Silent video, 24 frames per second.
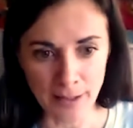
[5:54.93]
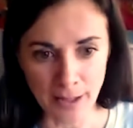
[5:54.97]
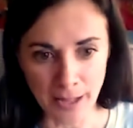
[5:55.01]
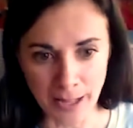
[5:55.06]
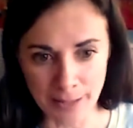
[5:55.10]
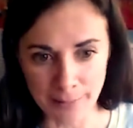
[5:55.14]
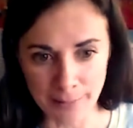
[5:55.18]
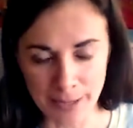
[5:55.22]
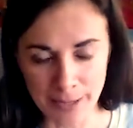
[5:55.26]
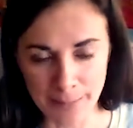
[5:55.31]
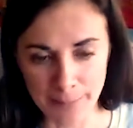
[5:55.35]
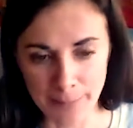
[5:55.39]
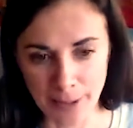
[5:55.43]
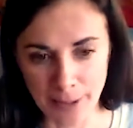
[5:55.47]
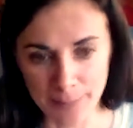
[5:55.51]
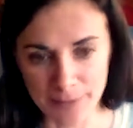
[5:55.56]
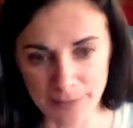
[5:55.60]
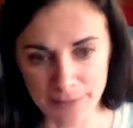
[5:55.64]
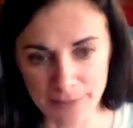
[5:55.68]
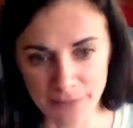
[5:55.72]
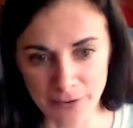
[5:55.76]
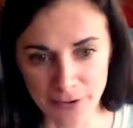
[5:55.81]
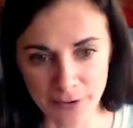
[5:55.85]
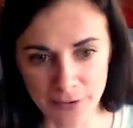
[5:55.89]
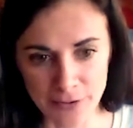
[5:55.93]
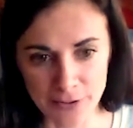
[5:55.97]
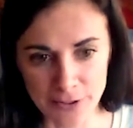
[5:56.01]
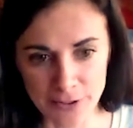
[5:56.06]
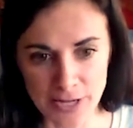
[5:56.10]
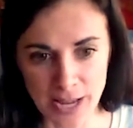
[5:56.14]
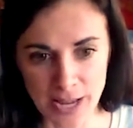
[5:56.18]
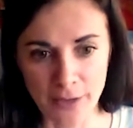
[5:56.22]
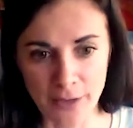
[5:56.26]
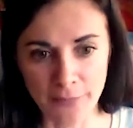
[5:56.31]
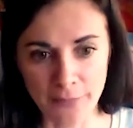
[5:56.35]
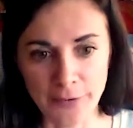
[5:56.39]
It might be a little bit further
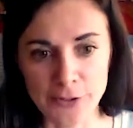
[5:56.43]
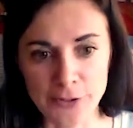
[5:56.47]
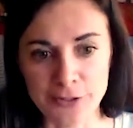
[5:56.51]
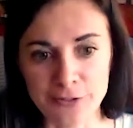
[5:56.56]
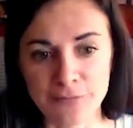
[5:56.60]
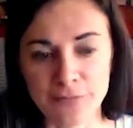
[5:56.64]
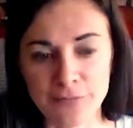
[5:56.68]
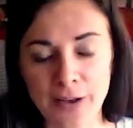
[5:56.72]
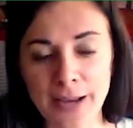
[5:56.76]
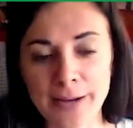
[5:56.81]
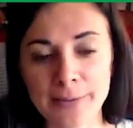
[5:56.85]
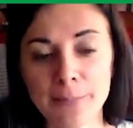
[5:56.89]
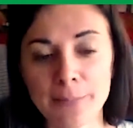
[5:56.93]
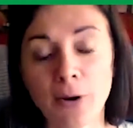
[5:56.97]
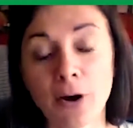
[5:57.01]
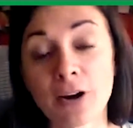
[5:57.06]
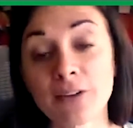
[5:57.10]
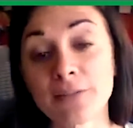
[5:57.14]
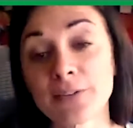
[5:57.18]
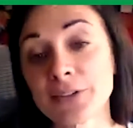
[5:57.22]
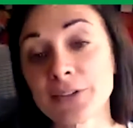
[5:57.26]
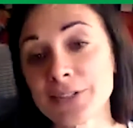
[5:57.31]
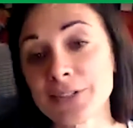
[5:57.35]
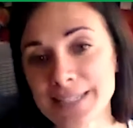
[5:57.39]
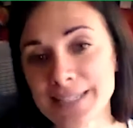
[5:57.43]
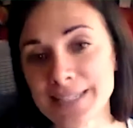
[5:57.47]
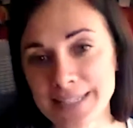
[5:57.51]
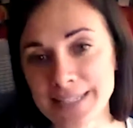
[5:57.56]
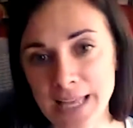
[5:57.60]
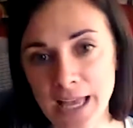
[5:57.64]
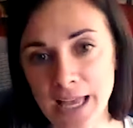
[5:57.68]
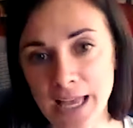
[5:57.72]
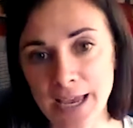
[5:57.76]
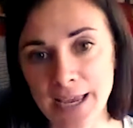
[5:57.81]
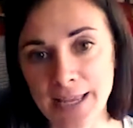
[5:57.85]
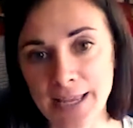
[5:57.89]
down that you find Marvel
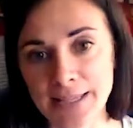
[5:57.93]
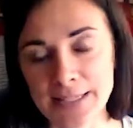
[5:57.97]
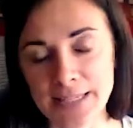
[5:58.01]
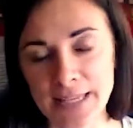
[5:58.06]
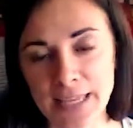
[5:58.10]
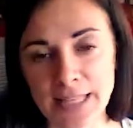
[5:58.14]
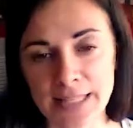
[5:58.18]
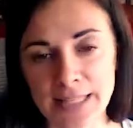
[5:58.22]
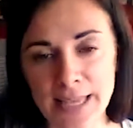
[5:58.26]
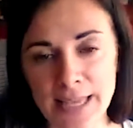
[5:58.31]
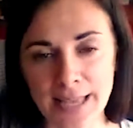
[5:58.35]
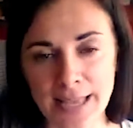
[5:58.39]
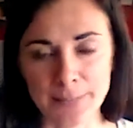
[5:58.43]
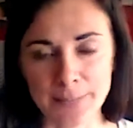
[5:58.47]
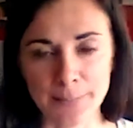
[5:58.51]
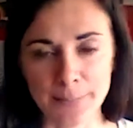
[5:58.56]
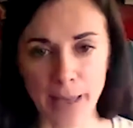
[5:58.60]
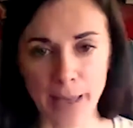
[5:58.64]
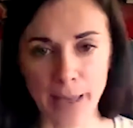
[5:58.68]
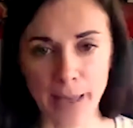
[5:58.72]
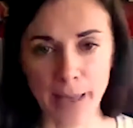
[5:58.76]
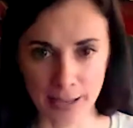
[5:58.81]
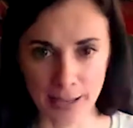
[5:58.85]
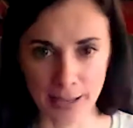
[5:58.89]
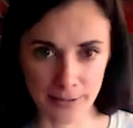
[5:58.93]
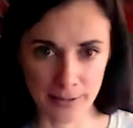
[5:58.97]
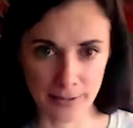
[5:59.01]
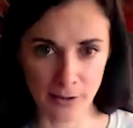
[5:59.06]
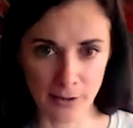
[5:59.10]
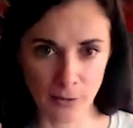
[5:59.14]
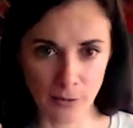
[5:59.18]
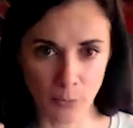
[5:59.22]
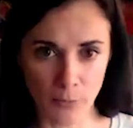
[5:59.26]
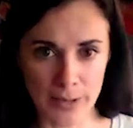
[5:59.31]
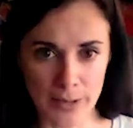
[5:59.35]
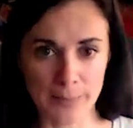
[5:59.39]
Designs. It has a
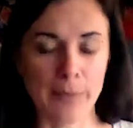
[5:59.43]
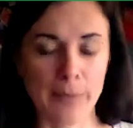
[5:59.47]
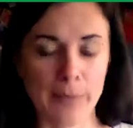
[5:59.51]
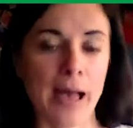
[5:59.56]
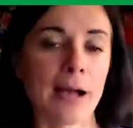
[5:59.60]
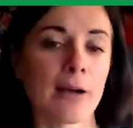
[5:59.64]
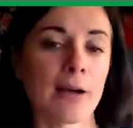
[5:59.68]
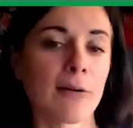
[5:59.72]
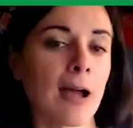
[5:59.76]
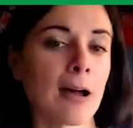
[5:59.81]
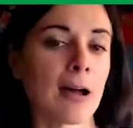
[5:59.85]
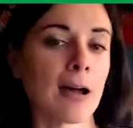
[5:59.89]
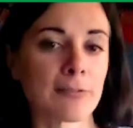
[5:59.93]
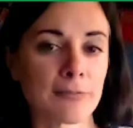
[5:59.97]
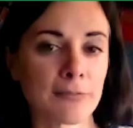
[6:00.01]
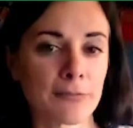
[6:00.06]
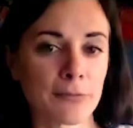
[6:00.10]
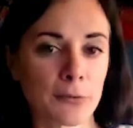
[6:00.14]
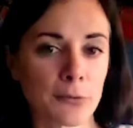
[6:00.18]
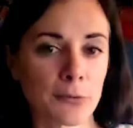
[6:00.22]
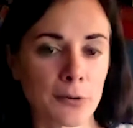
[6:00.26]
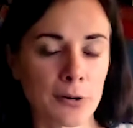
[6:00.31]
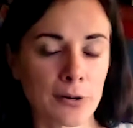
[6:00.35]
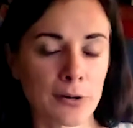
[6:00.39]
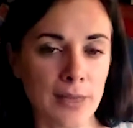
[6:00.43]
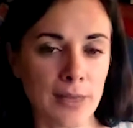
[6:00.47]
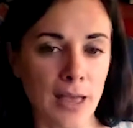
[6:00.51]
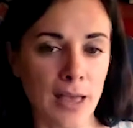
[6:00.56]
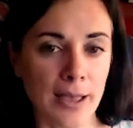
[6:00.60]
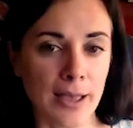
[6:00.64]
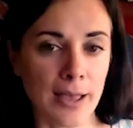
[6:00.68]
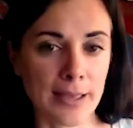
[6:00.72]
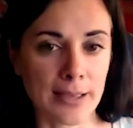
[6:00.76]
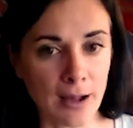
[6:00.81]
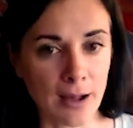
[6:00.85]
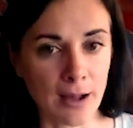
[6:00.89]
white background for the
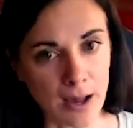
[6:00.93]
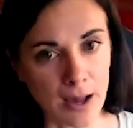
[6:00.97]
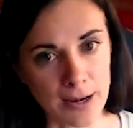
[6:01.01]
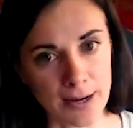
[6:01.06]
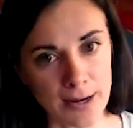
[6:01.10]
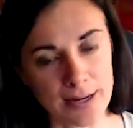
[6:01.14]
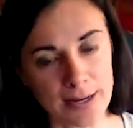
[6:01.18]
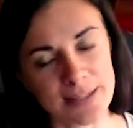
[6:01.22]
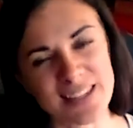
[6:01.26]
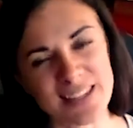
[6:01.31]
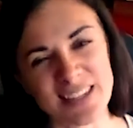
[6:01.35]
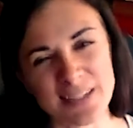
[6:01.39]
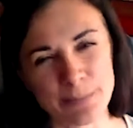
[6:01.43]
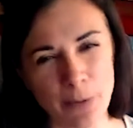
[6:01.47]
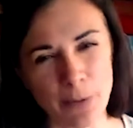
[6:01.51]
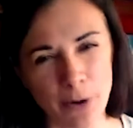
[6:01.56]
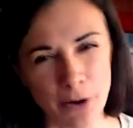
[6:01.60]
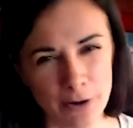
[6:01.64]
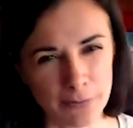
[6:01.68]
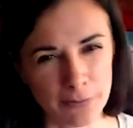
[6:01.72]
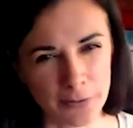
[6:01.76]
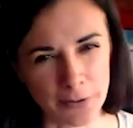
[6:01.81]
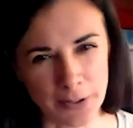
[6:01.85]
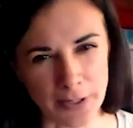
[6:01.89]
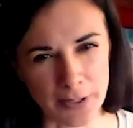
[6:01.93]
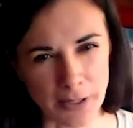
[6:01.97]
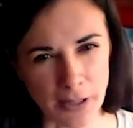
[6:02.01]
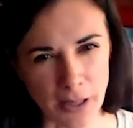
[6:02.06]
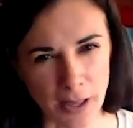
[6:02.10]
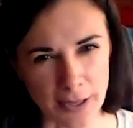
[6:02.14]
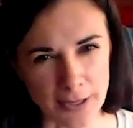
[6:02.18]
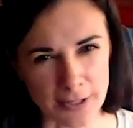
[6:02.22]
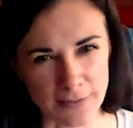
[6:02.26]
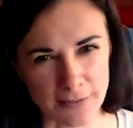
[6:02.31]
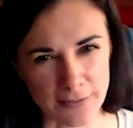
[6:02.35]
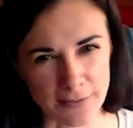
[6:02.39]
icon, and it says Marvel in
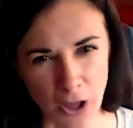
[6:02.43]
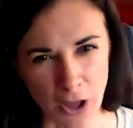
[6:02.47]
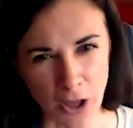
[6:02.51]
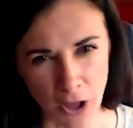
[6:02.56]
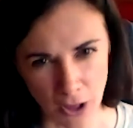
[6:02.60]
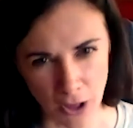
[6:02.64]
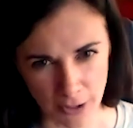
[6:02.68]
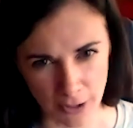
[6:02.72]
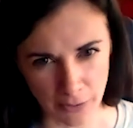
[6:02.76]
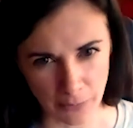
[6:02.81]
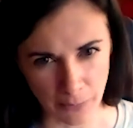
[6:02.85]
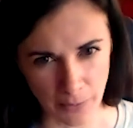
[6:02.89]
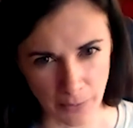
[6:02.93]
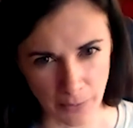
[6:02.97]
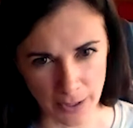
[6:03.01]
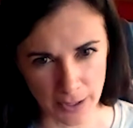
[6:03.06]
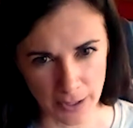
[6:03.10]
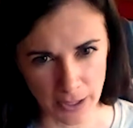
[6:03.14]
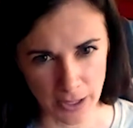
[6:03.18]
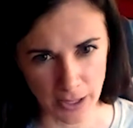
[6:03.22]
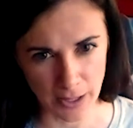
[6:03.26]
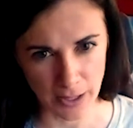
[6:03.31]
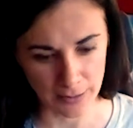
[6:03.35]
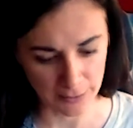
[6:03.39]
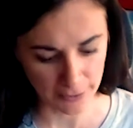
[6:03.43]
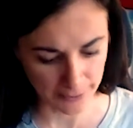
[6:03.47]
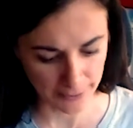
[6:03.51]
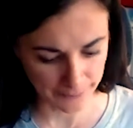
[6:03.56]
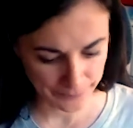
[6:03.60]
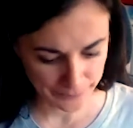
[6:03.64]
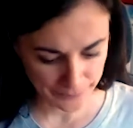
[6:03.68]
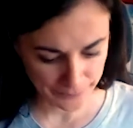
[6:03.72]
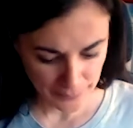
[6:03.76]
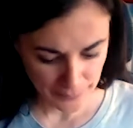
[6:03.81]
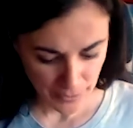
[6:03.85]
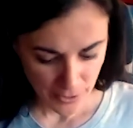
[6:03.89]
kind of an aqua color.
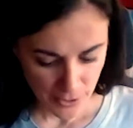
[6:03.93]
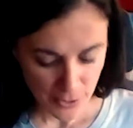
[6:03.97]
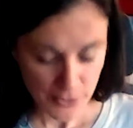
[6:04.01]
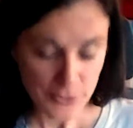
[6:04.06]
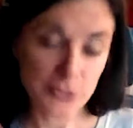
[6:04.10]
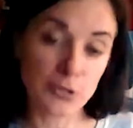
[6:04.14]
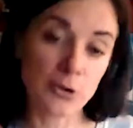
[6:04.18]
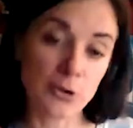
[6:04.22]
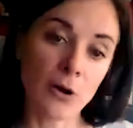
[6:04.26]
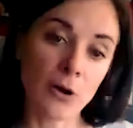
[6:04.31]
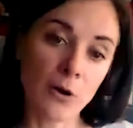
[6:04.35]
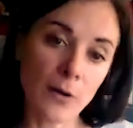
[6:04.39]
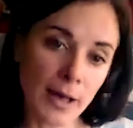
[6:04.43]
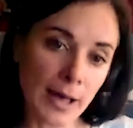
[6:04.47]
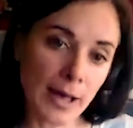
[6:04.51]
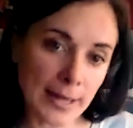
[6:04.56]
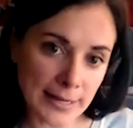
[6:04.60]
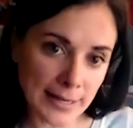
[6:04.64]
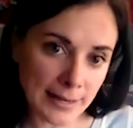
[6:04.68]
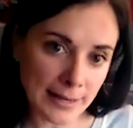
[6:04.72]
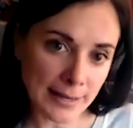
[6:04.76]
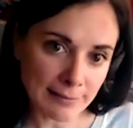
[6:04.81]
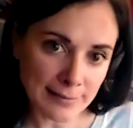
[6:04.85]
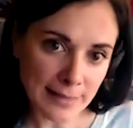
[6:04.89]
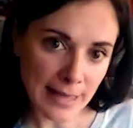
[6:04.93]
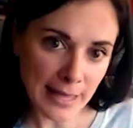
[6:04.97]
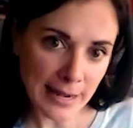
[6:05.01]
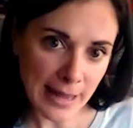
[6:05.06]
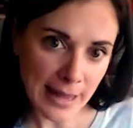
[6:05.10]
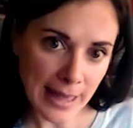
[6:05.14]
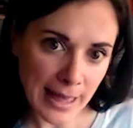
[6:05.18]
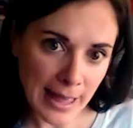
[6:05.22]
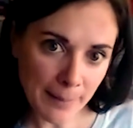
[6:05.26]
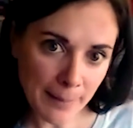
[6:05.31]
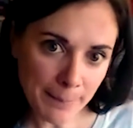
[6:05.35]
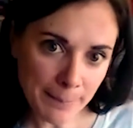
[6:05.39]
So go ahead and get that
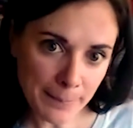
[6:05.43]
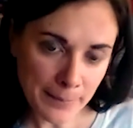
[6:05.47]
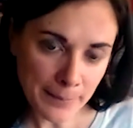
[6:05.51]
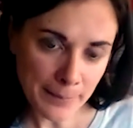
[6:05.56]
app.